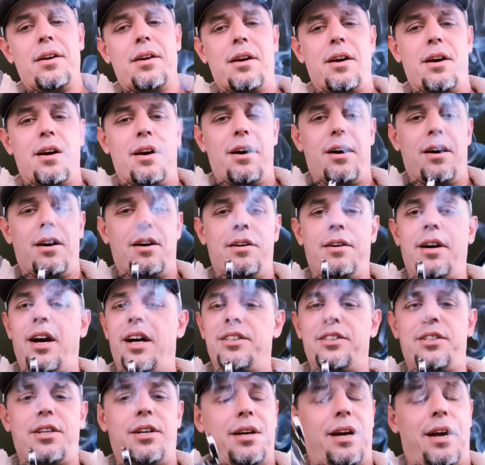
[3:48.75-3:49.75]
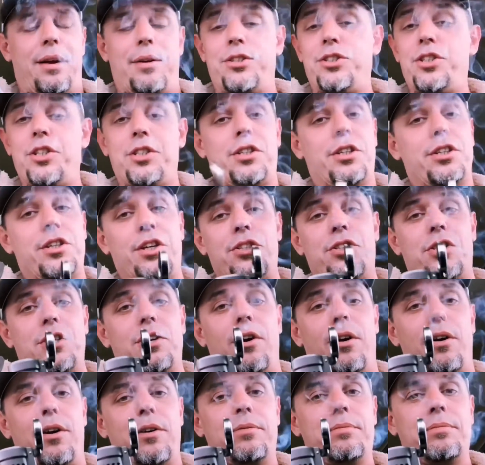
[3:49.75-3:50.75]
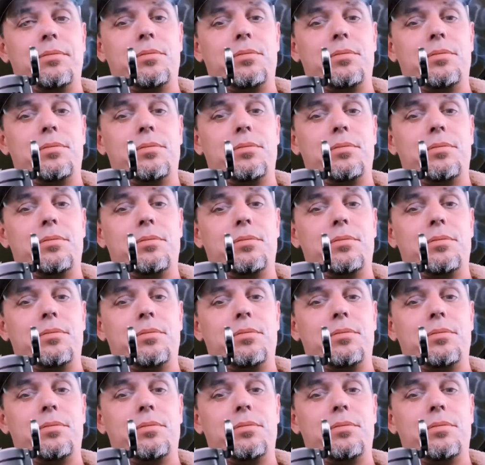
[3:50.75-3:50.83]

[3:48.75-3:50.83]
It's just a good cigar,